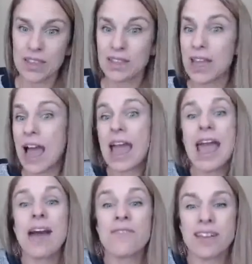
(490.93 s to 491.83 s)
I
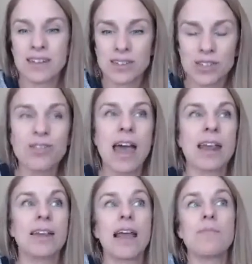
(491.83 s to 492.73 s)
haven't. So
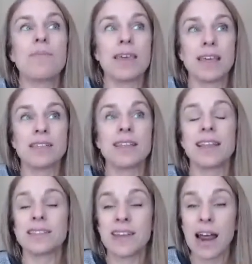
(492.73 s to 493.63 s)
that means that
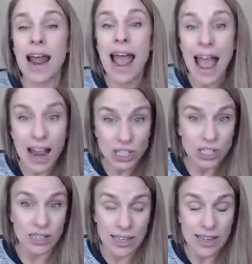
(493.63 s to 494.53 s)
it's not
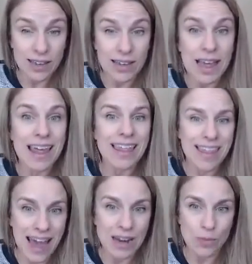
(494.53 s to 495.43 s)
actually
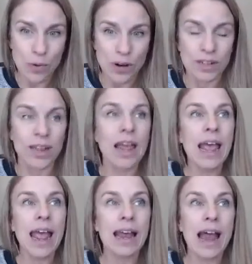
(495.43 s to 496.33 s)
that important.
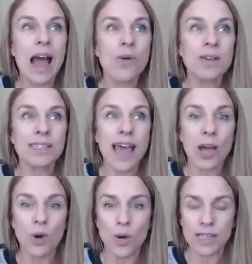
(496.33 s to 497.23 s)
And how is
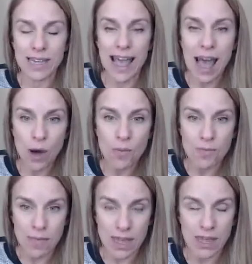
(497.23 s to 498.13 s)
that going to help
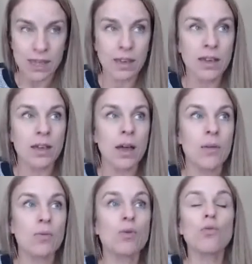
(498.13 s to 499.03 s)
me
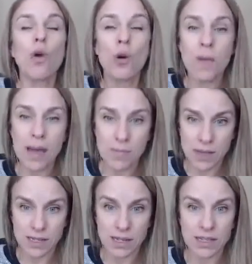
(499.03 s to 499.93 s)
grow my
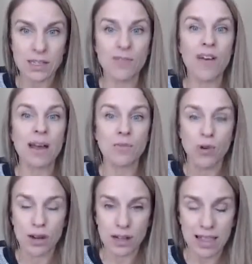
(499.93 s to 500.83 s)
business, to find
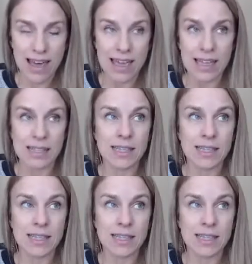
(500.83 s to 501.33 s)
more clients,